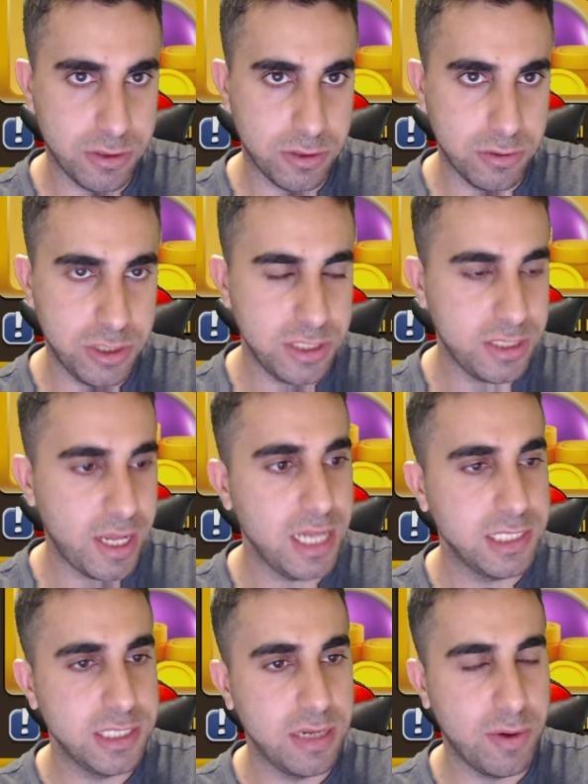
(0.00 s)
So just a
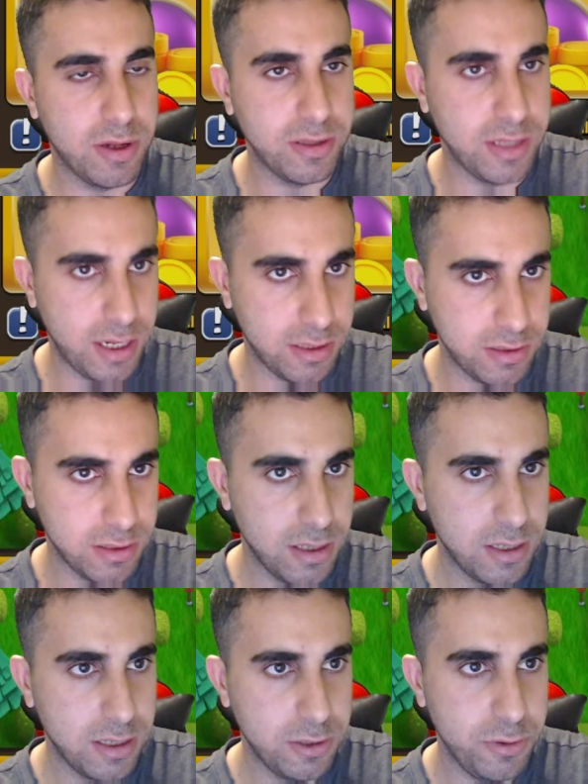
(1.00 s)
heads up on that,
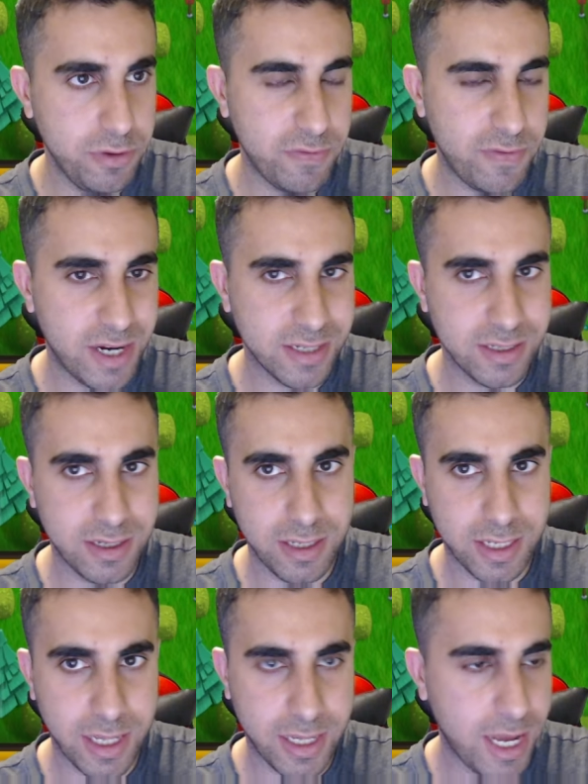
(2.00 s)
due to the fact that
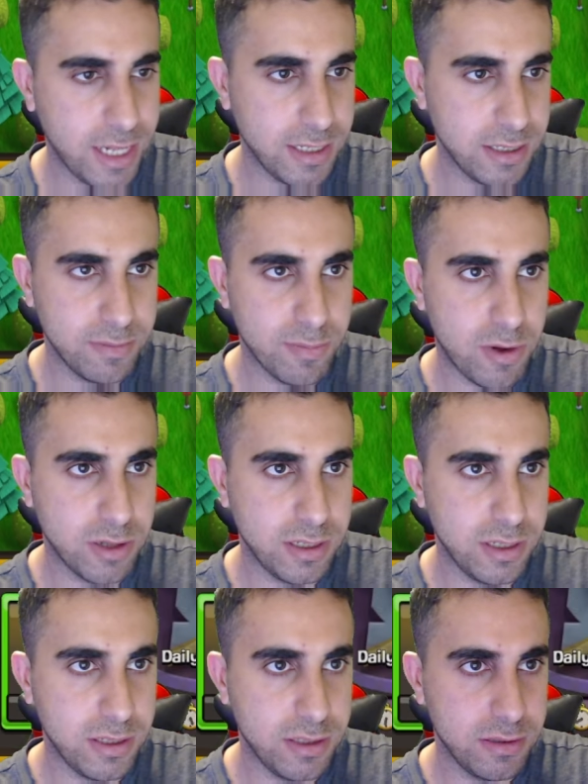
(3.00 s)
like, I can't
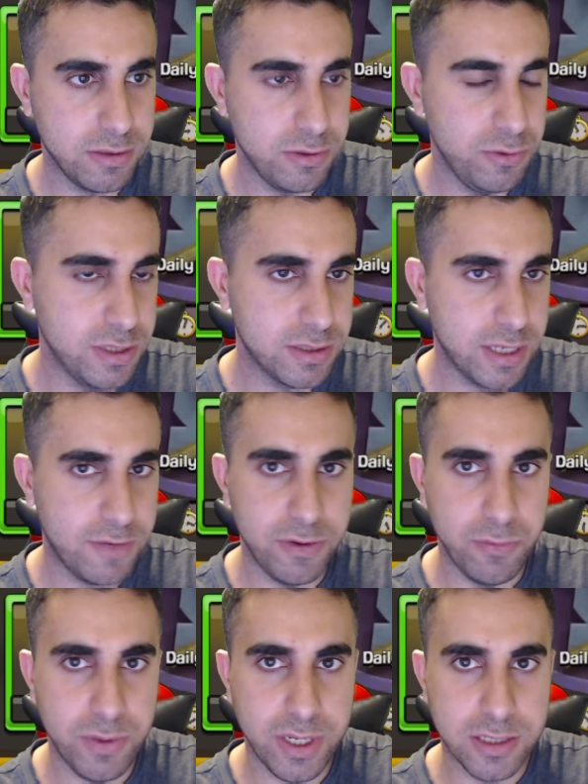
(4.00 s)
multi do this every
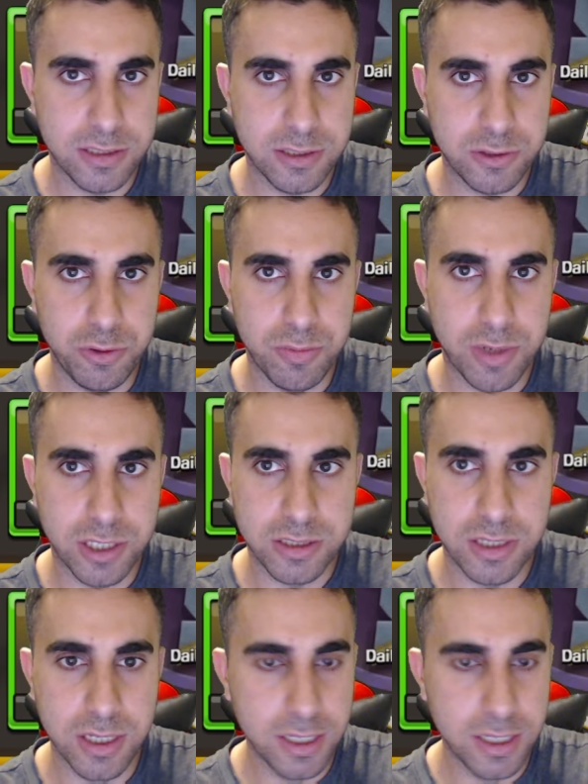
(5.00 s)
week. It's just too much.